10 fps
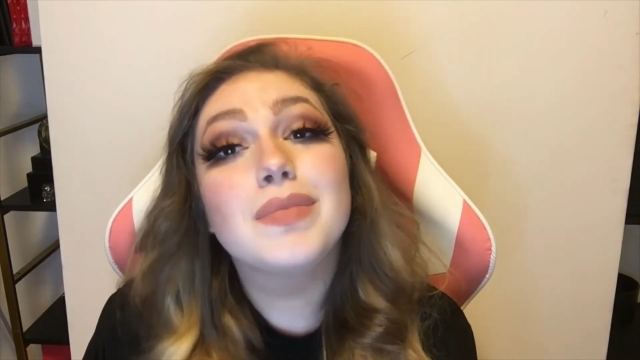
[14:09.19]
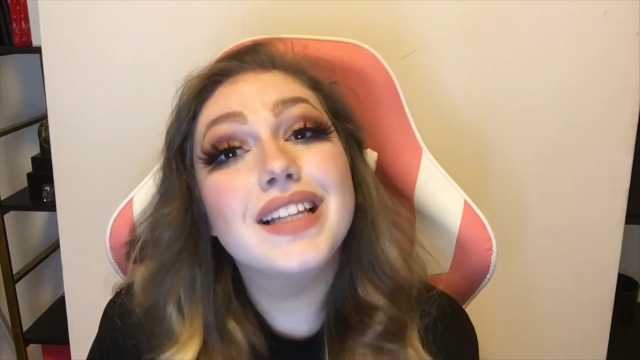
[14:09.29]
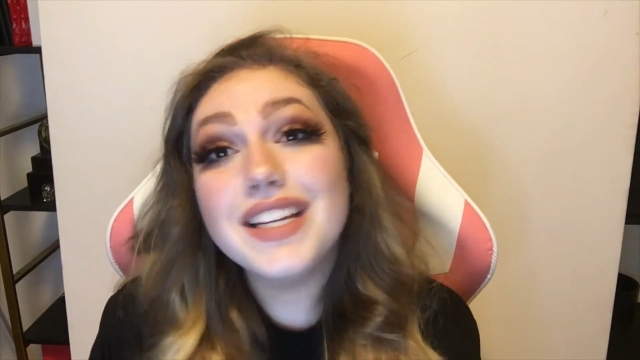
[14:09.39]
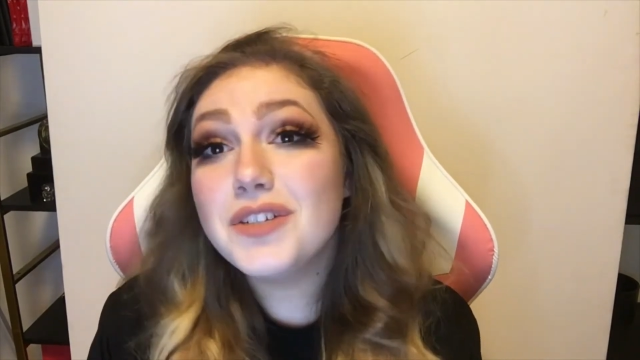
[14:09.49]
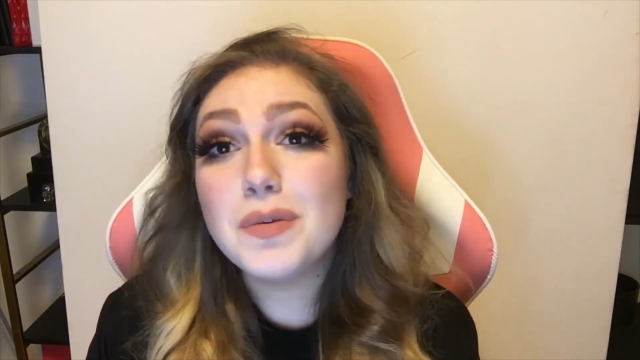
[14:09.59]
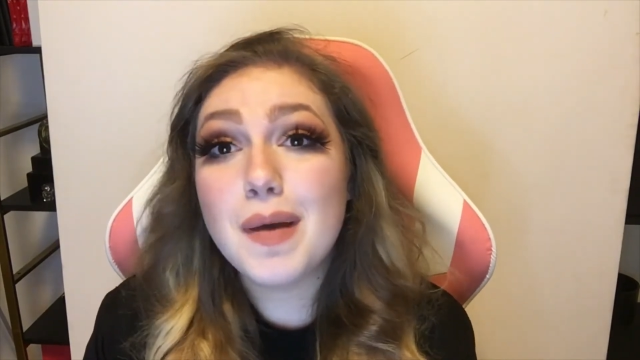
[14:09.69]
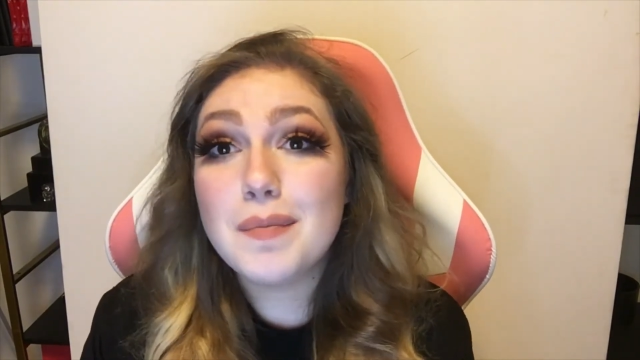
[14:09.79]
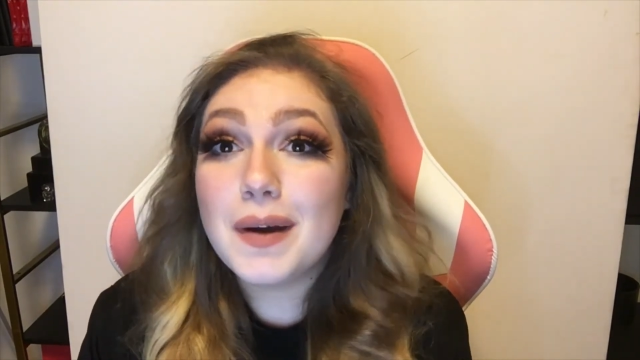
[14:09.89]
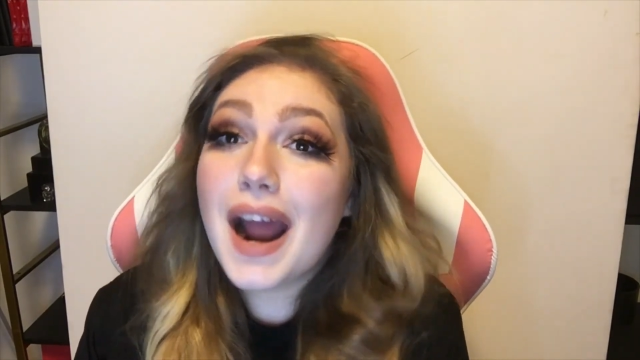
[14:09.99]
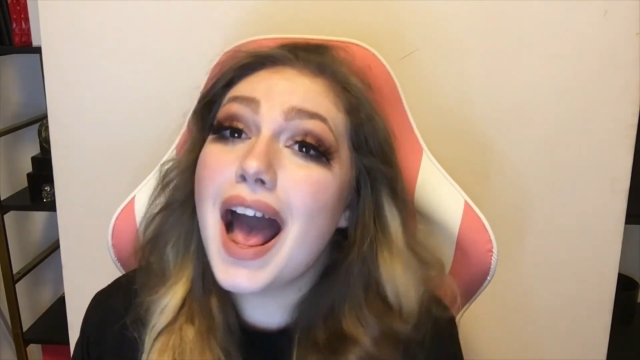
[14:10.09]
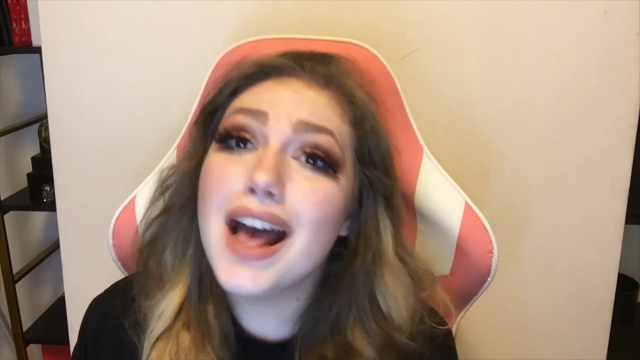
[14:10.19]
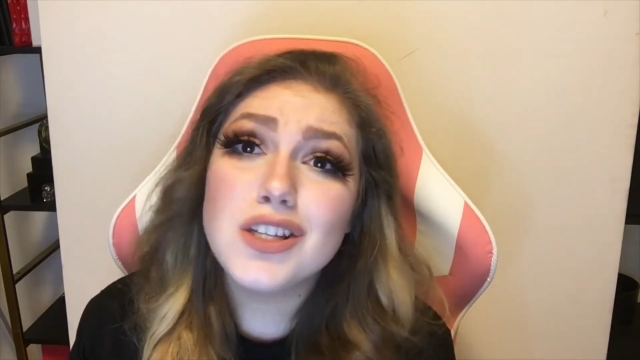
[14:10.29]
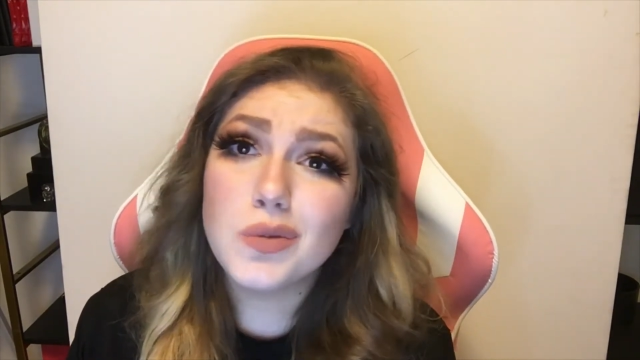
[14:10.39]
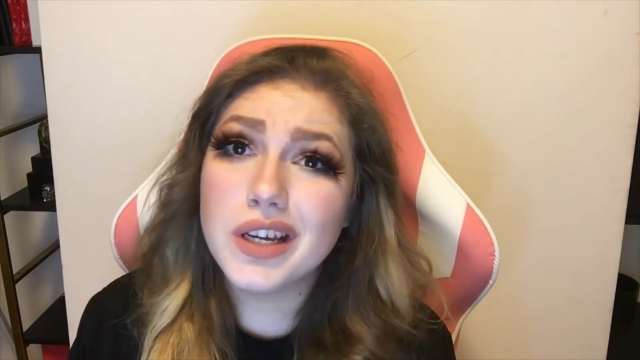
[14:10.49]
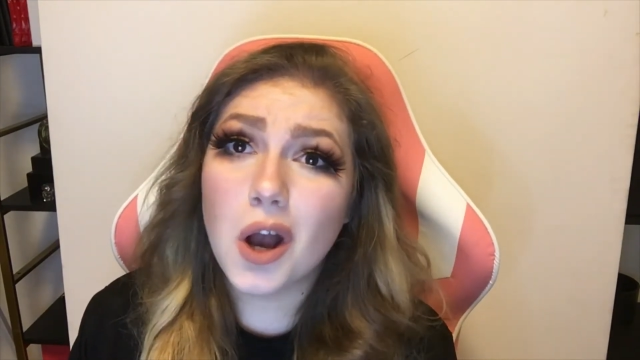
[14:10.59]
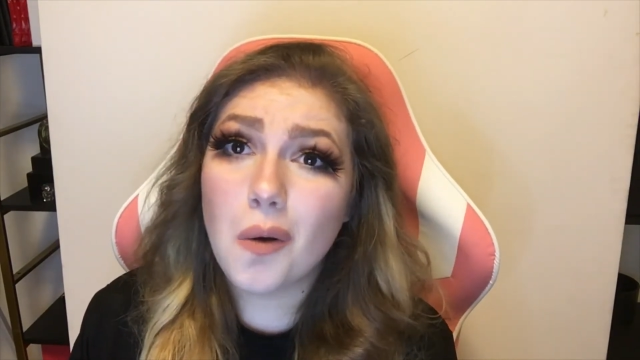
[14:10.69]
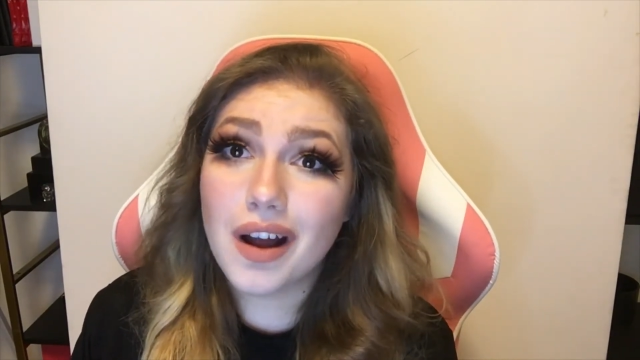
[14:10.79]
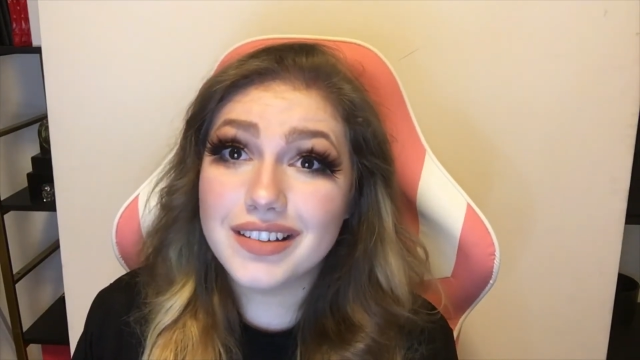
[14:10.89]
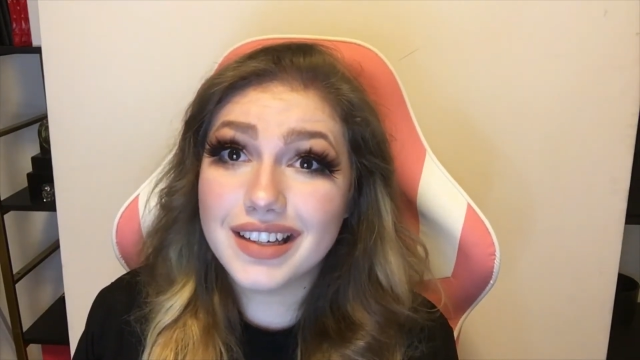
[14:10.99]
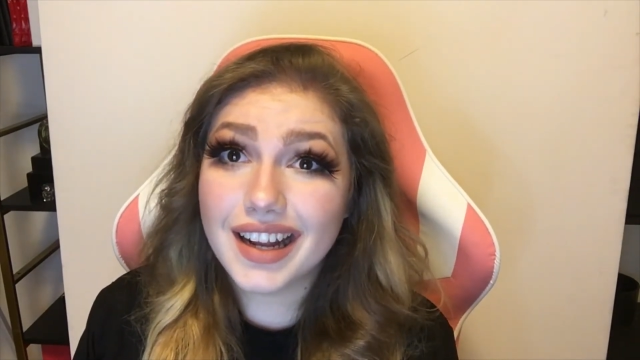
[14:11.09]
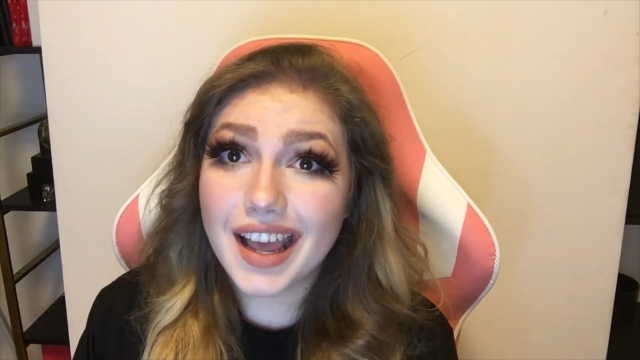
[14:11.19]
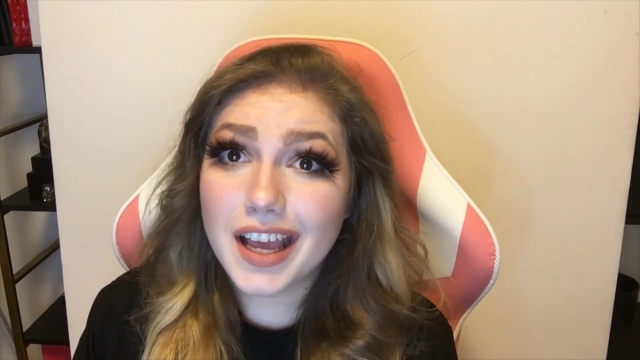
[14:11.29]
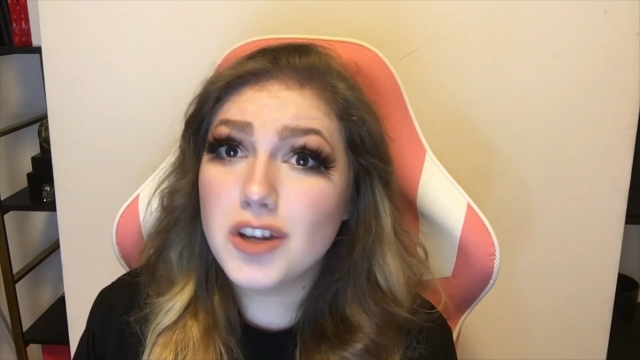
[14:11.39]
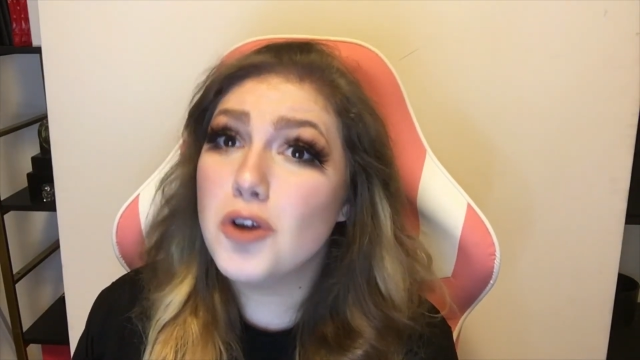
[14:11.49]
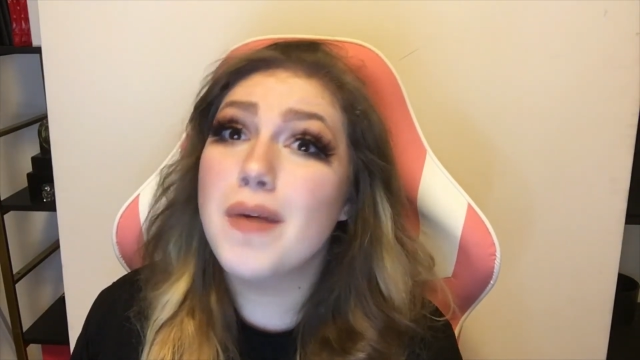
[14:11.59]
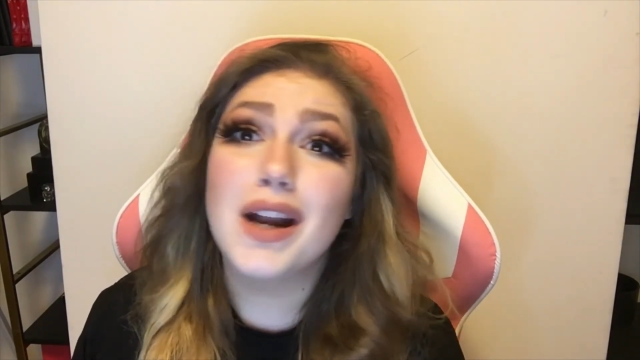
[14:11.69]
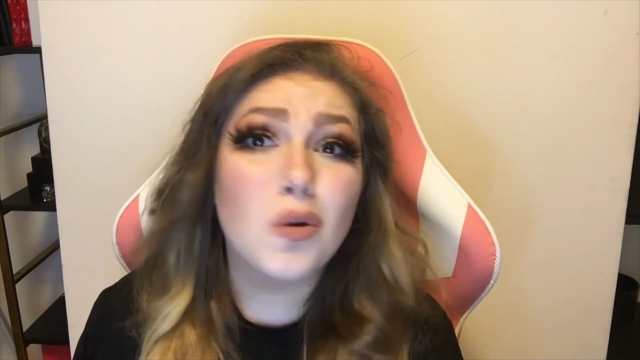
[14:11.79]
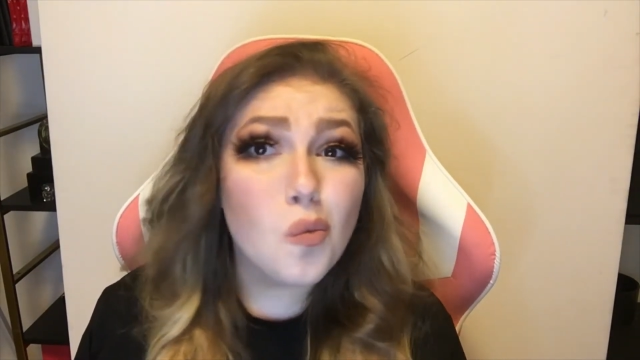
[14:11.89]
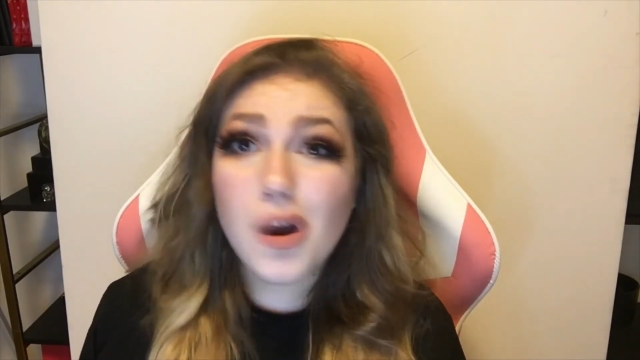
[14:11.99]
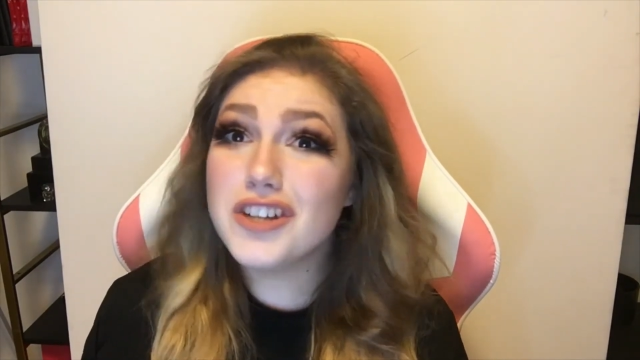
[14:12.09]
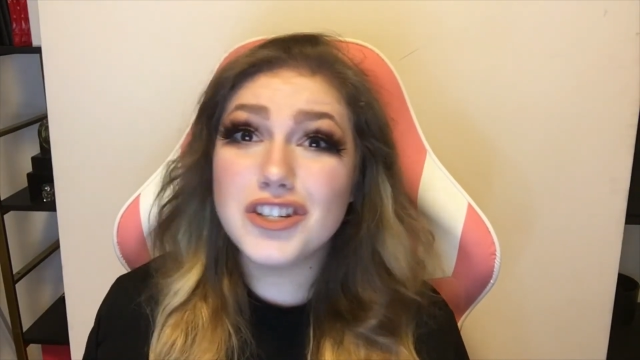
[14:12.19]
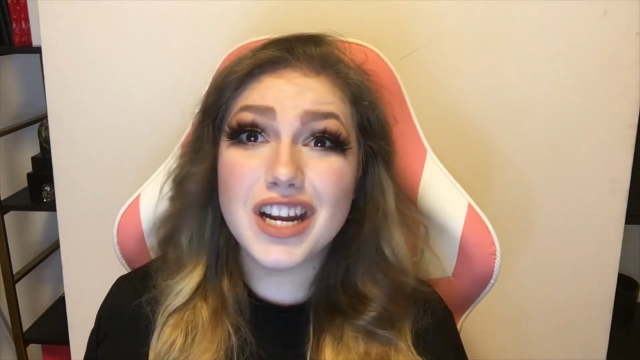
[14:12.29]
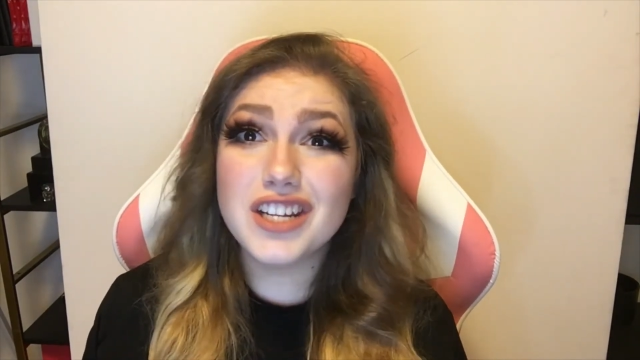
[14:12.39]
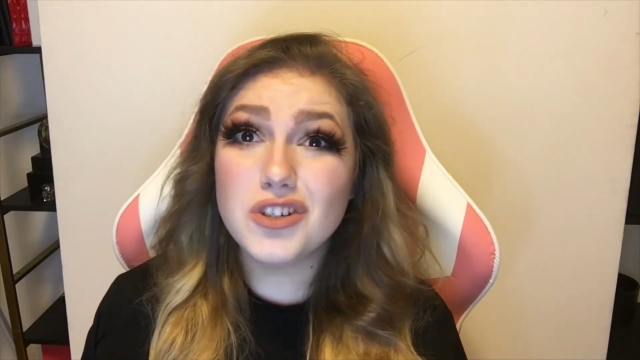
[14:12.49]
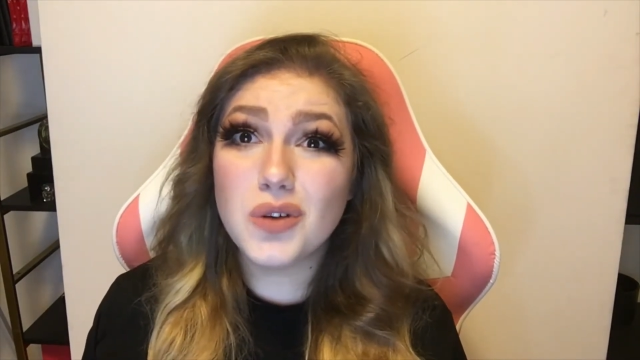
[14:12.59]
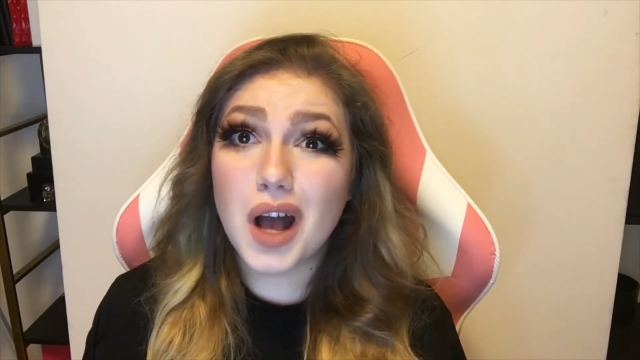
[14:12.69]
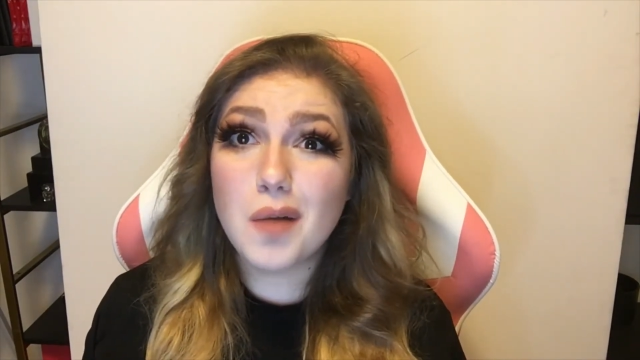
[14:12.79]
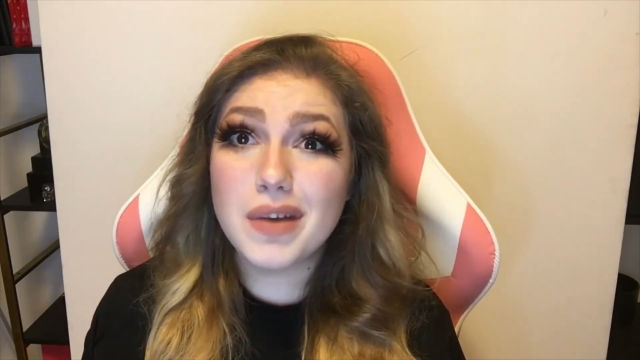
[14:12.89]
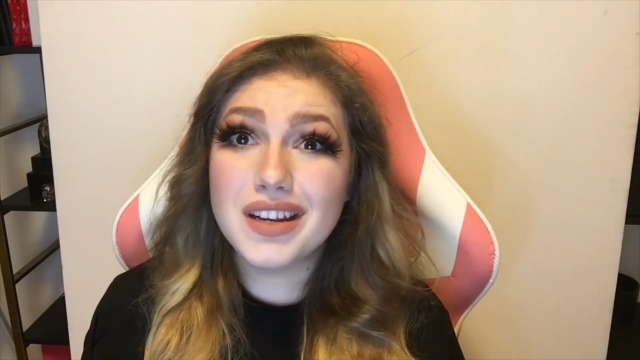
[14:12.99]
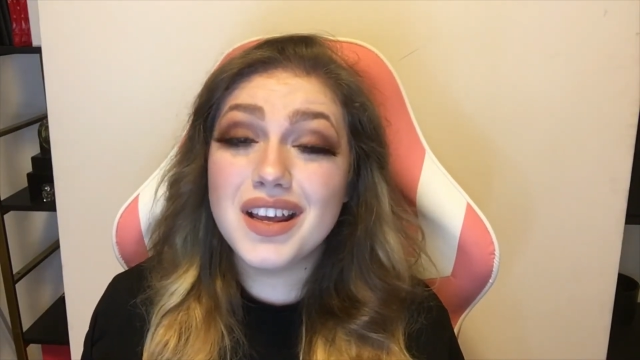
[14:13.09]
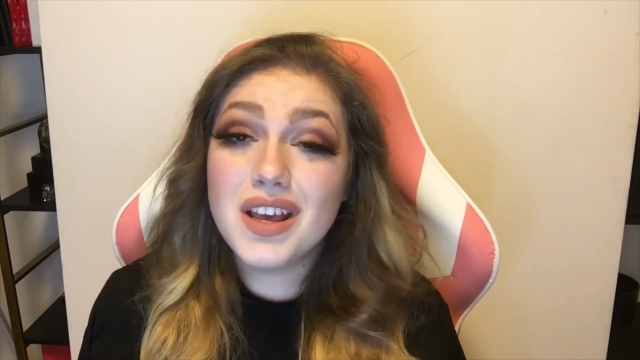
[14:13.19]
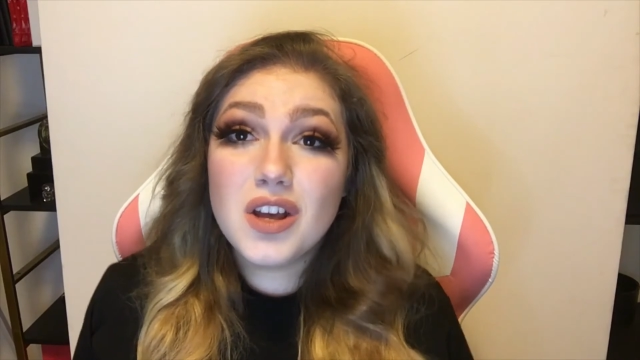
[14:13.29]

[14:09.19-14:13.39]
Please remember as we go on today, no matter what shade you come in,